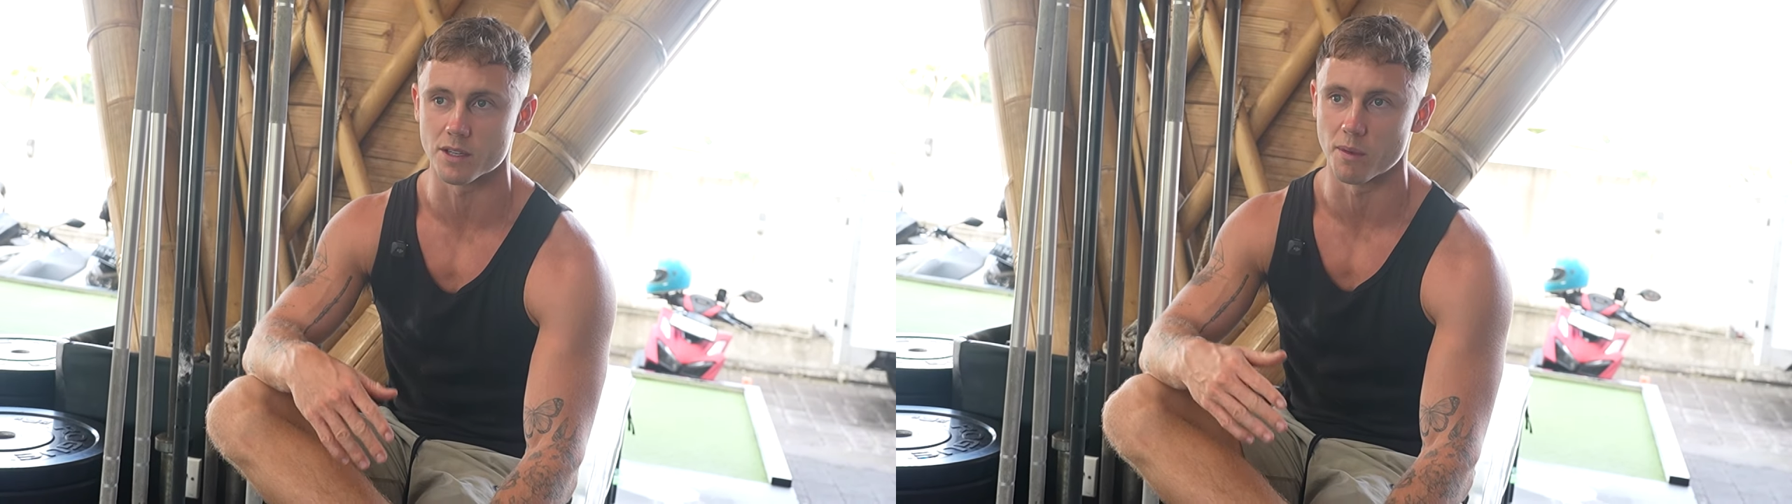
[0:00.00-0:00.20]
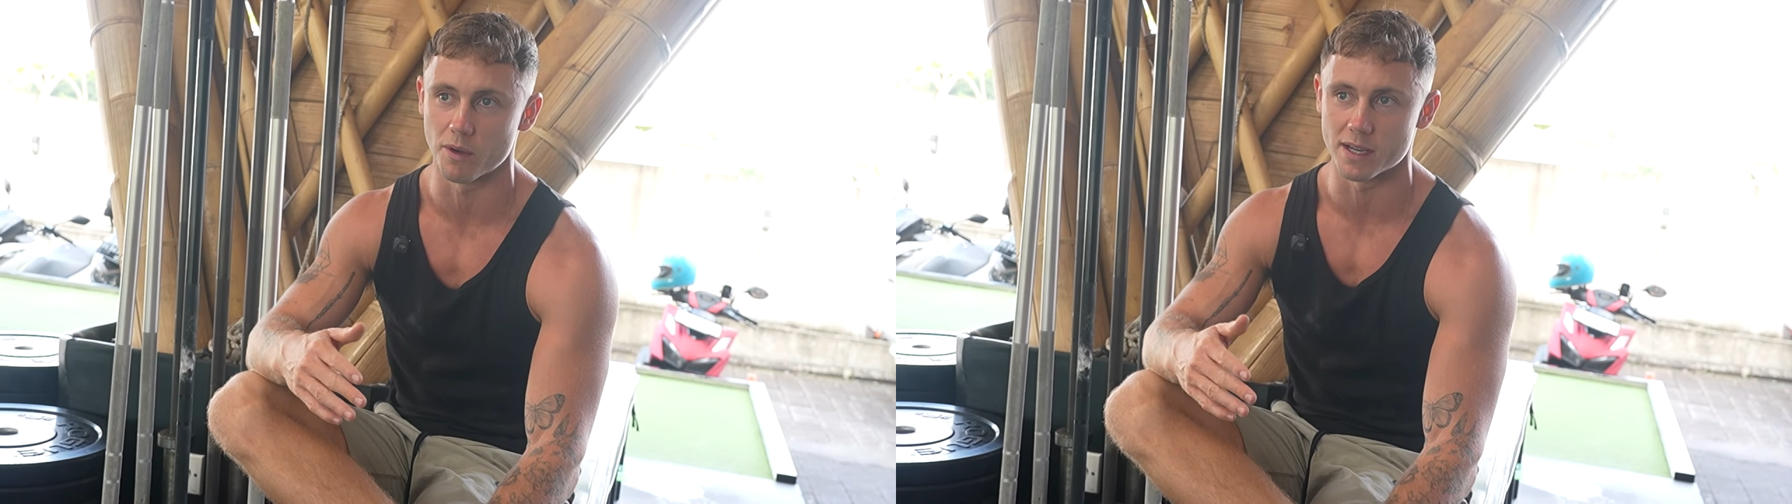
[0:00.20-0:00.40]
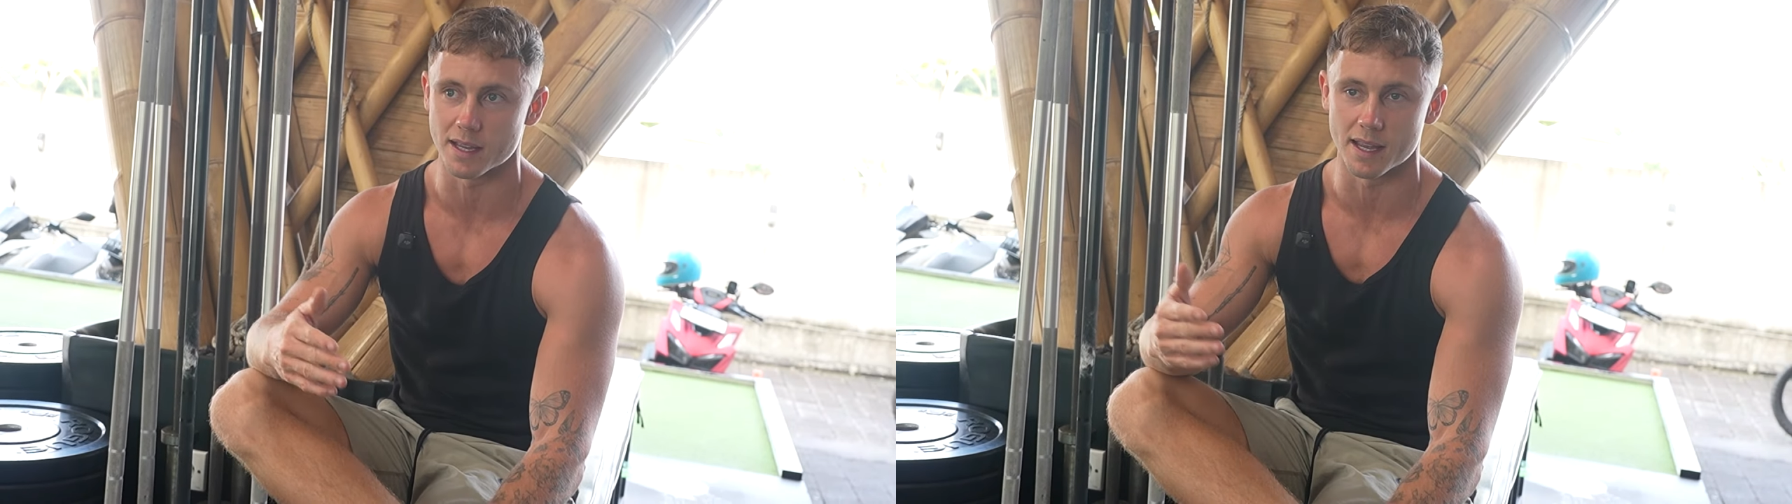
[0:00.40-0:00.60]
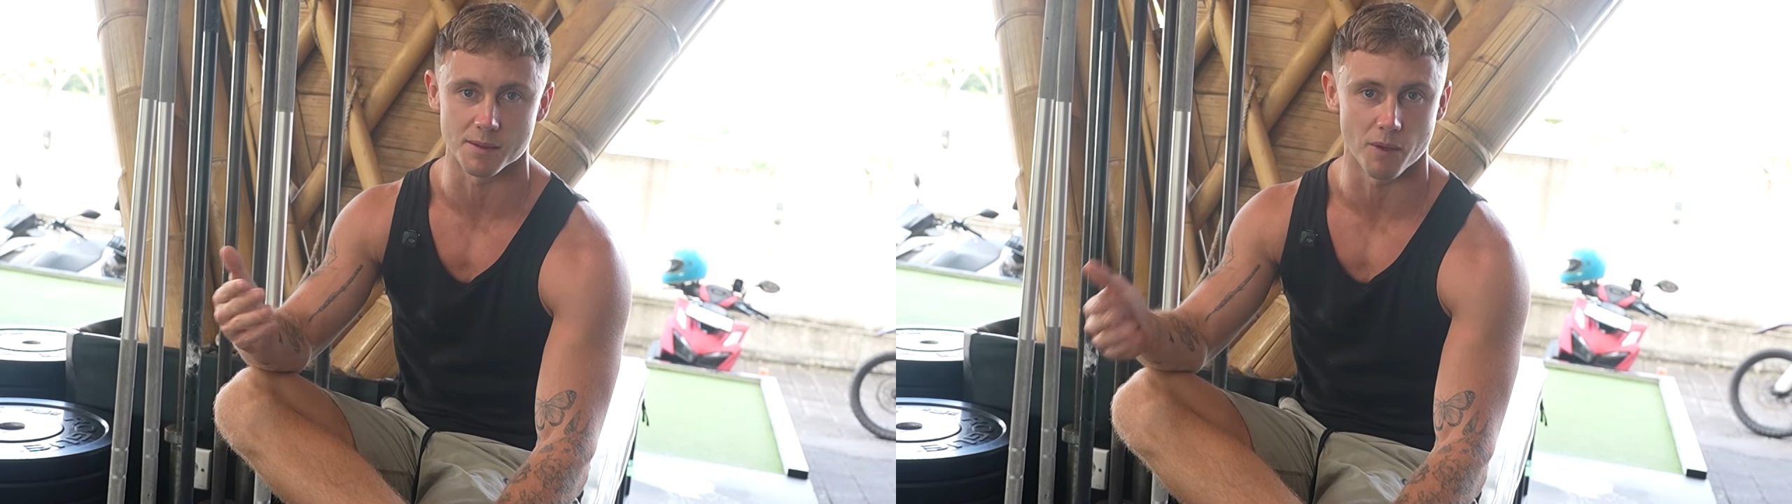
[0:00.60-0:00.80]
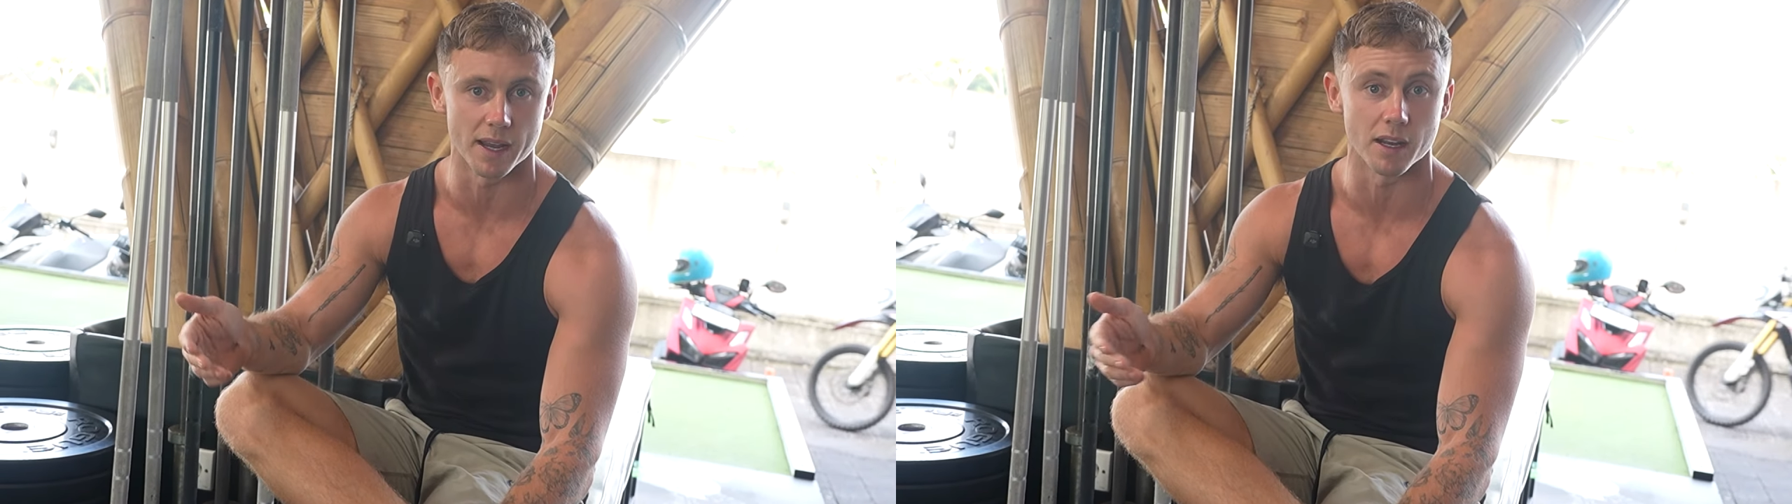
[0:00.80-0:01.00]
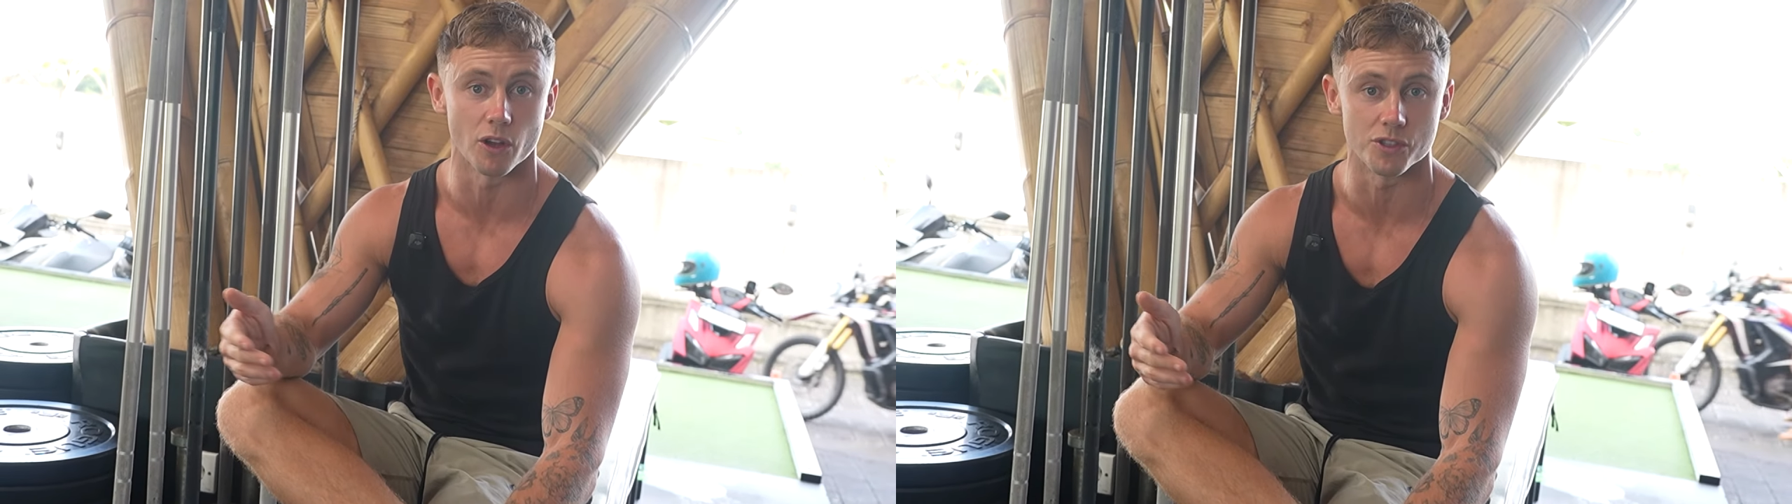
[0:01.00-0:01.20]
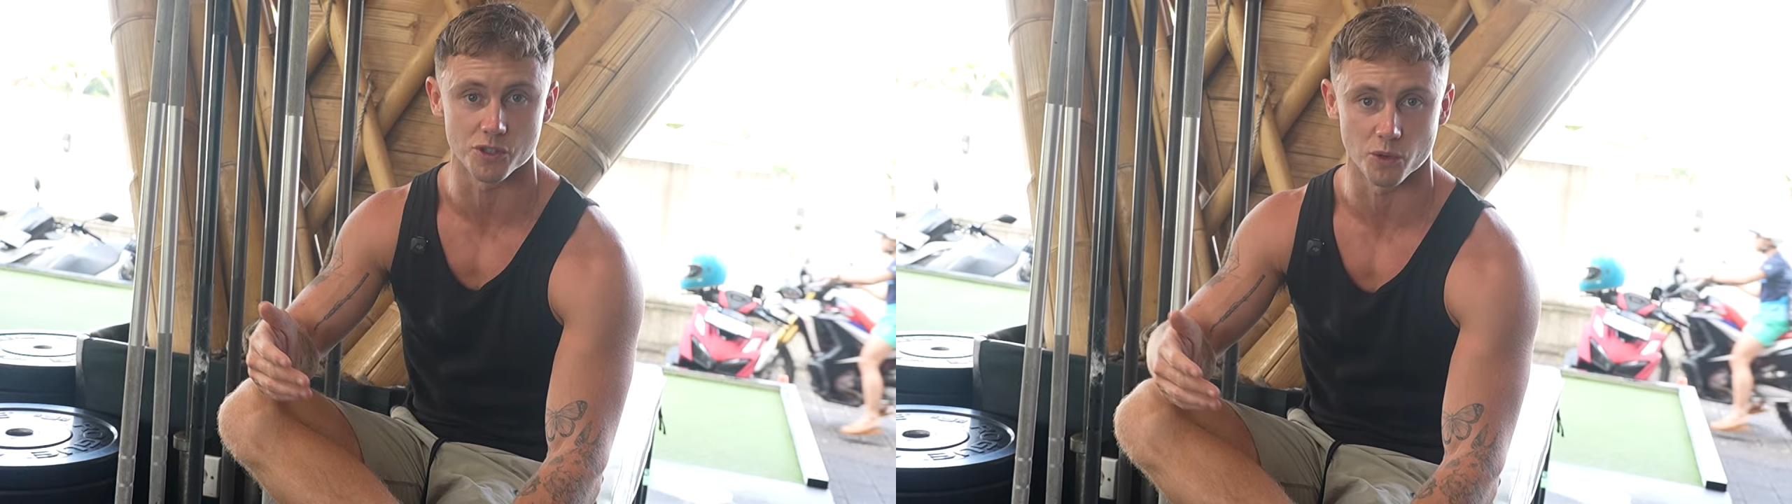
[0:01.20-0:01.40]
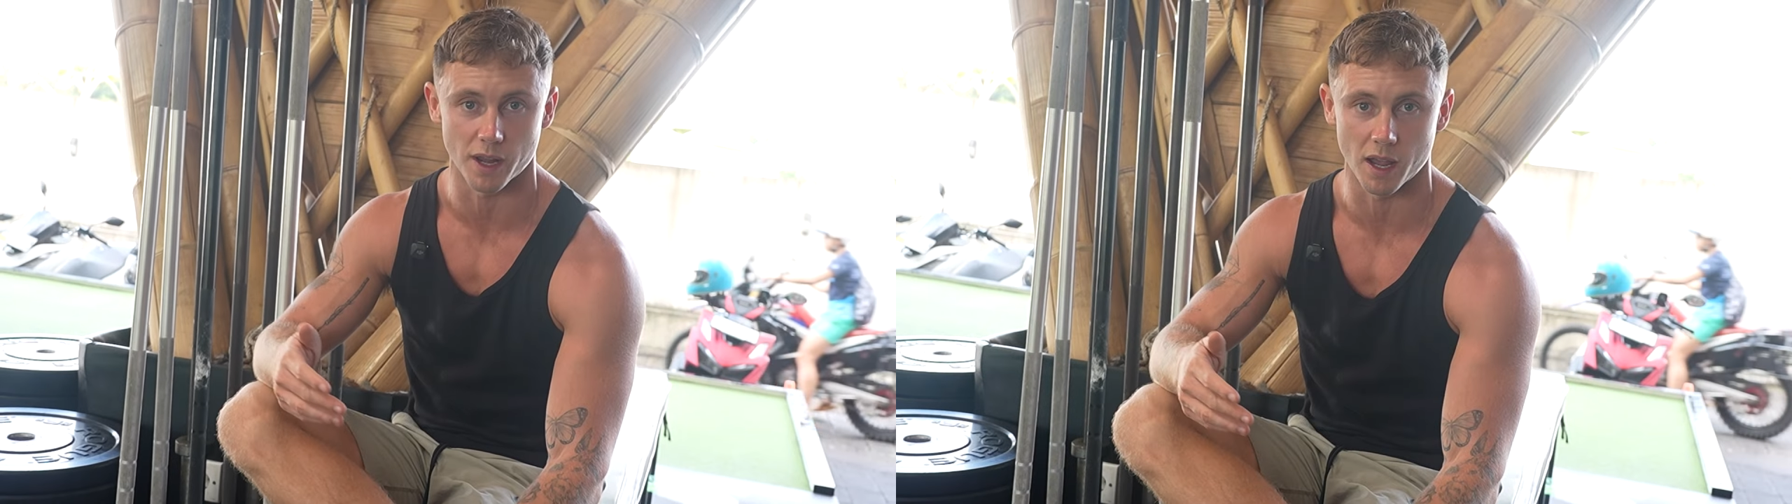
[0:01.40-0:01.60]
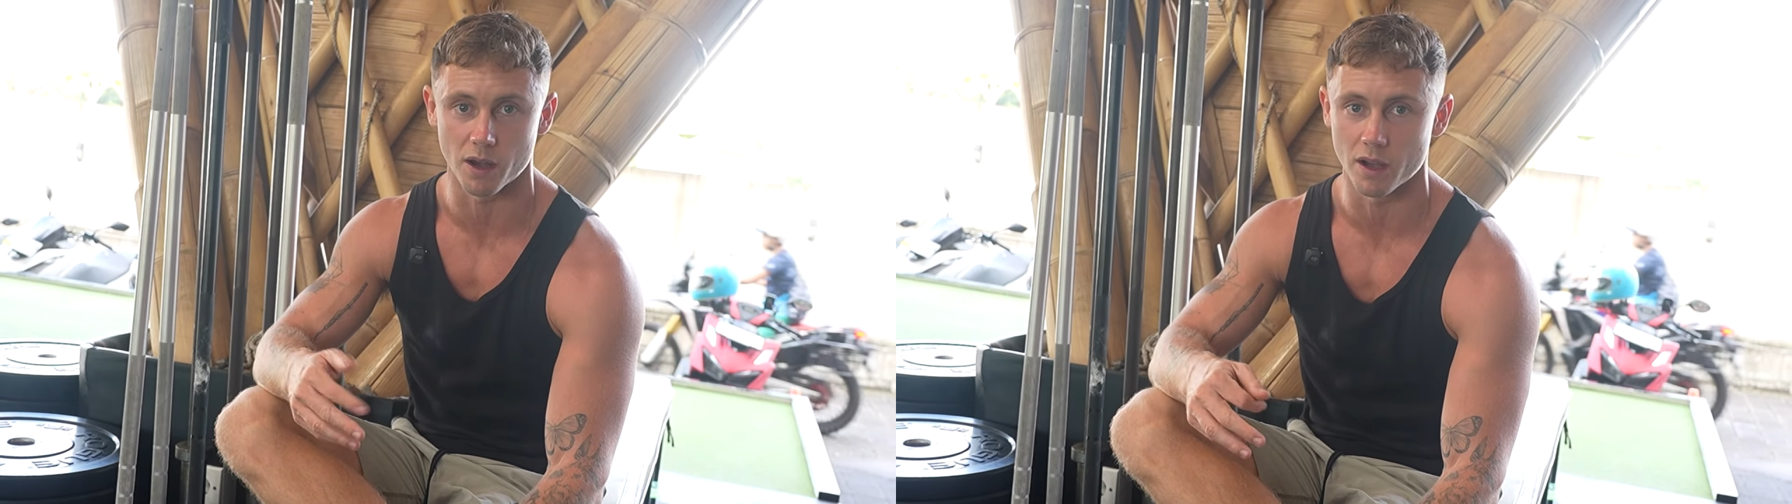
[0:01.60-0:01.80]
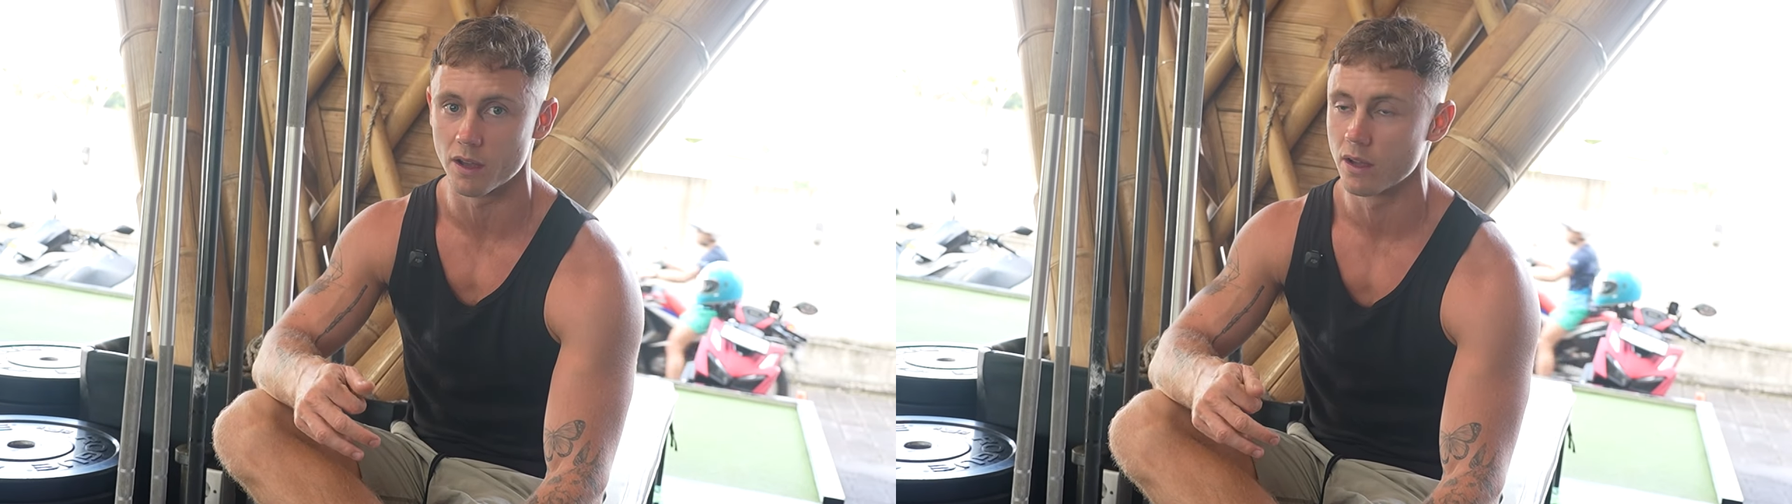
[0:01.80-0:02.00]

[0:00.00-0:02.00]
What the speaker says: On my rest days, I might hit it closer to an hour.